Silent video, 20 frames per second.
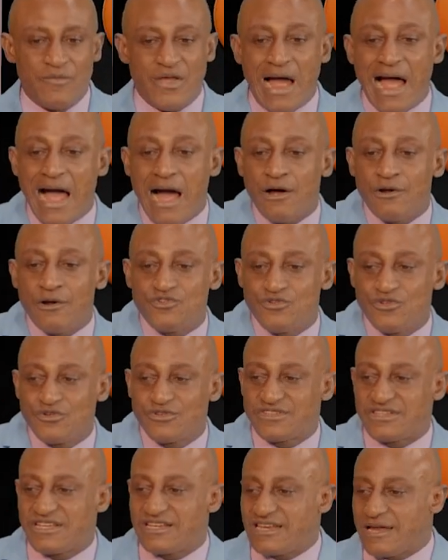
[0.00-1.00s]
How do you
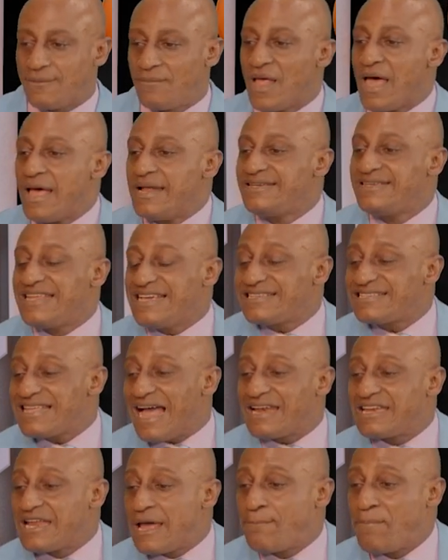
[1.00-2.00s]
see them? These
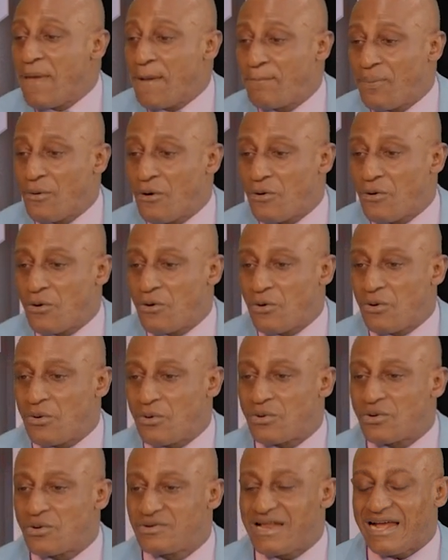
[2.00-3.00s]
are the
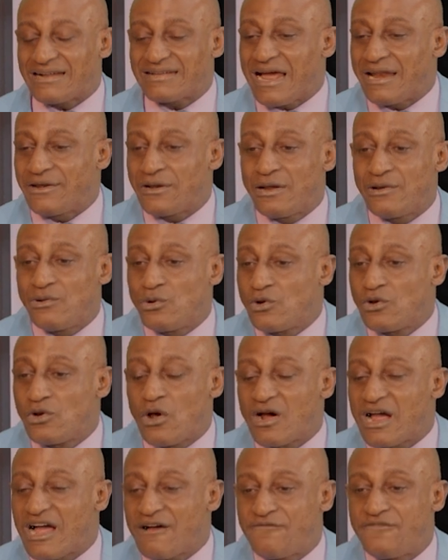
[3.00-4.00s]
people that are no
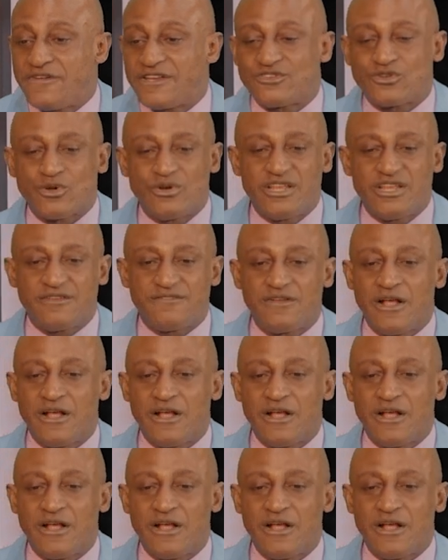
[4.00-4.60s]
longer fit to live.